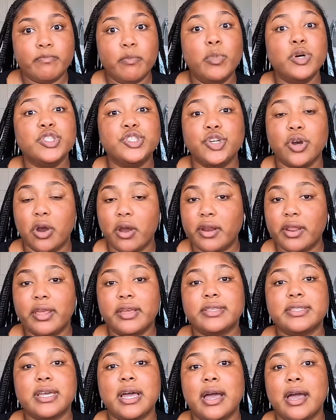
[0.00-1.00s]
Majority
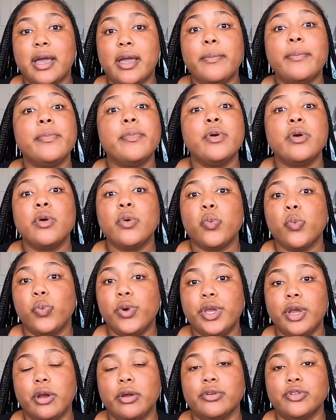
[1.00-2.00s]
of time,
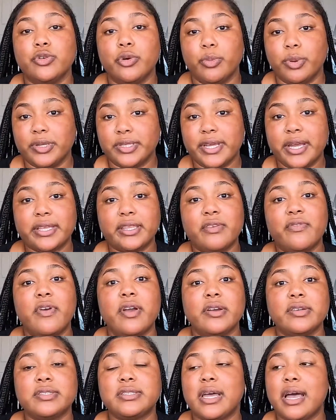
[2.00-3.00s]
we are doing protective
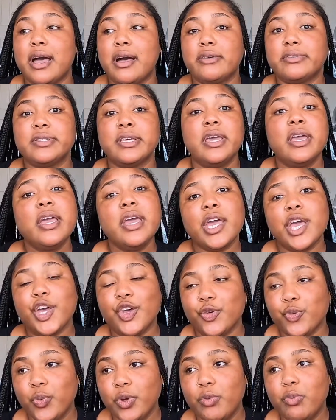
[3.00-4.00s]
hairstyles.
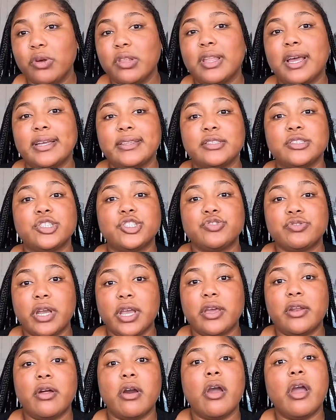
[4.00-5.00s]
If we would like to
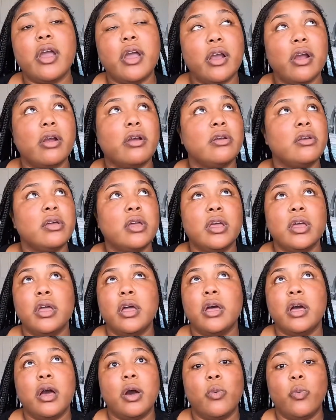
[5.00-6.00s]
straighten our hair
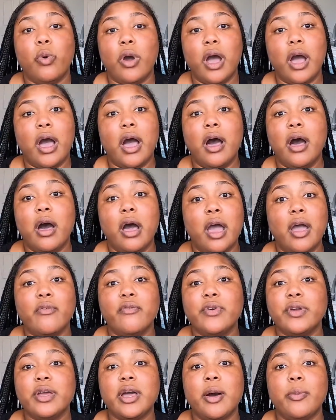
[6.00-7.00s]
uh,
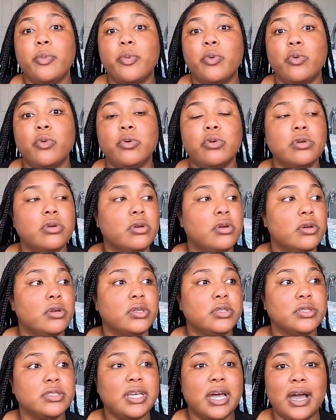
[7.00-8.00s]
every couple
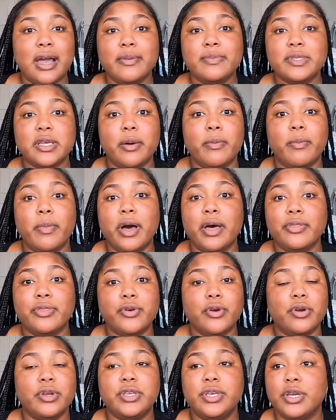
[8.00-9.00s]
times a
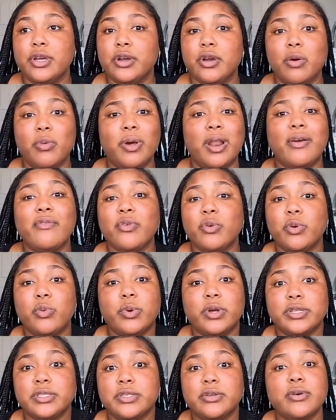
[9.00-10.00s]
month or year or whatever we
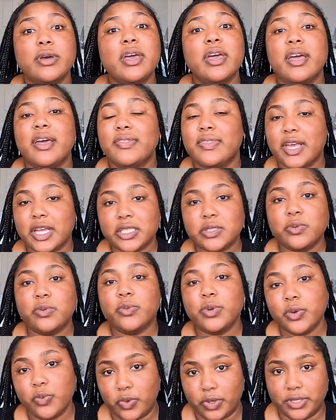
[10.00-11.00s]
want to do, that's what
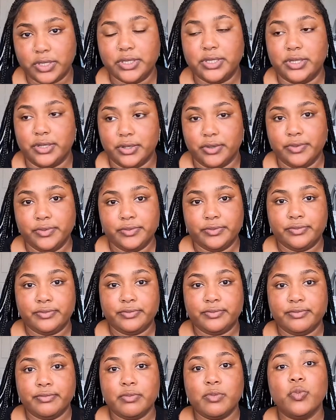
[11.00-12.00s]
we want to do.
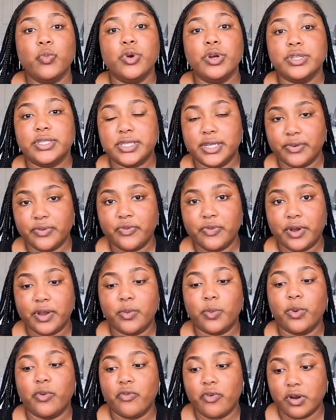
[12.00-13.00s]
We're
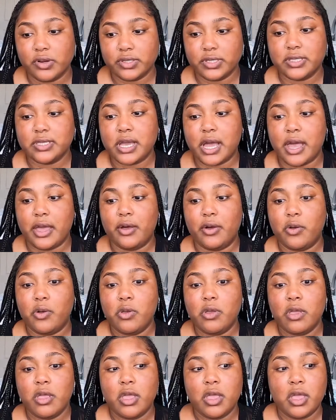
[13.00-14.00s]
different, we're versatile,
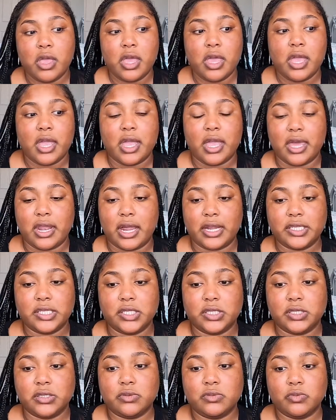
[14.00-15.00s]
and I
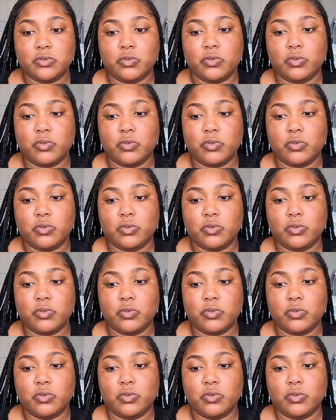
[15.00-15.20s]
just,